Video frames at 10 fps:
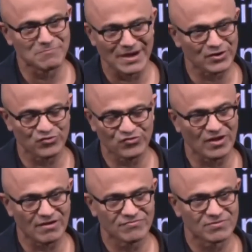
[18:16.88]
at
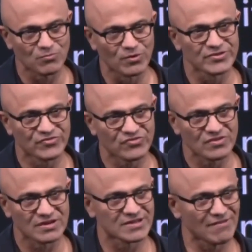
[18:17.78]
Microsoft was
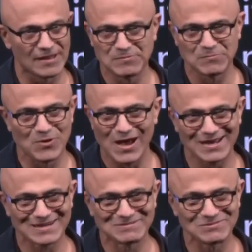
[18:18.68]
a developer
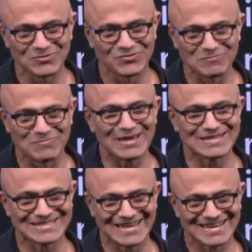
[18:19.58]
product. It was the
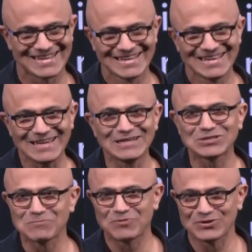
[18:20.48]
basic
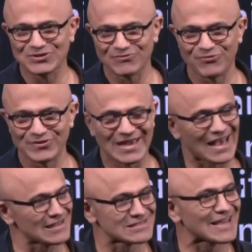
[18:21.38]
interpreter for the
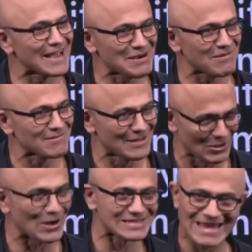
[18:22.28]
Altair. A
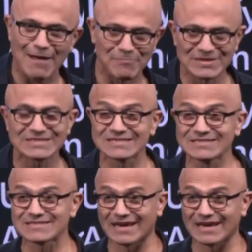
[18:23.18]
lot has happened since